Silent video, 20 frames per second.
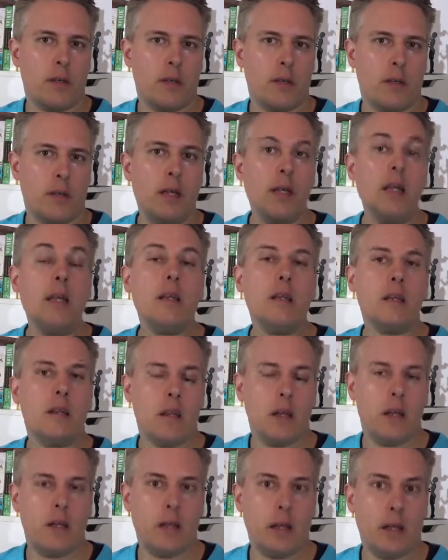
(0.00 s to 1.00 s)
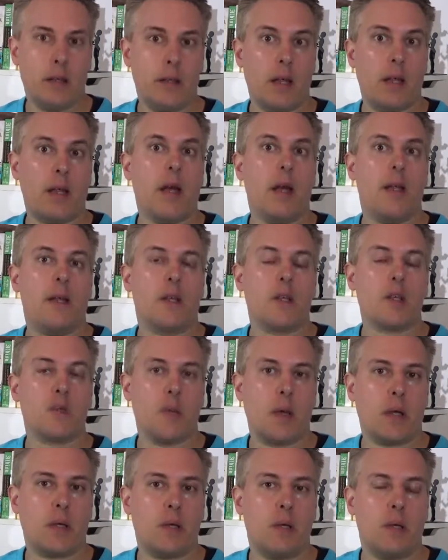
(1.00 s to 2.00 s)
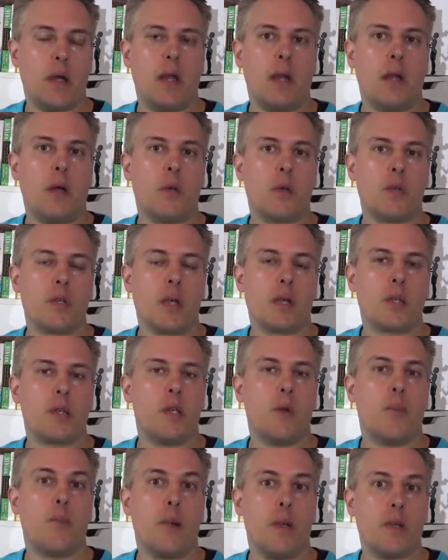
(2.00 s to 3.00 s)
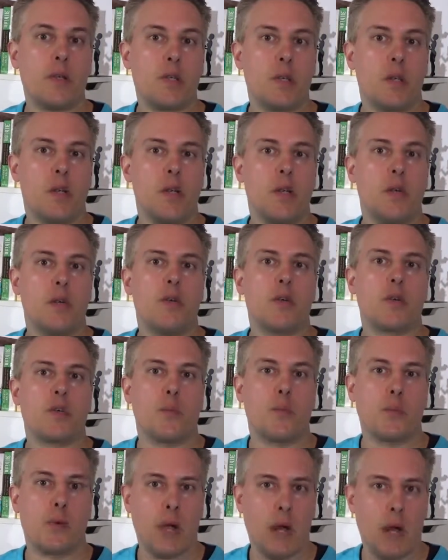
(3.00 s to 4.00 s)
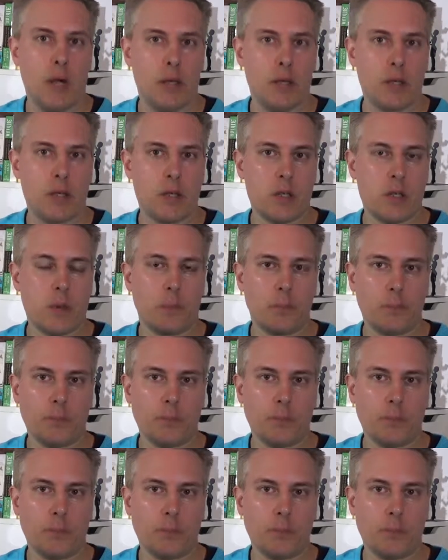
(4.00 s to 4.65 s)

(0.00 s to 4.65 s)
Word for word: uh, in there that, than I had expected, and I was actually pleasantly surprised.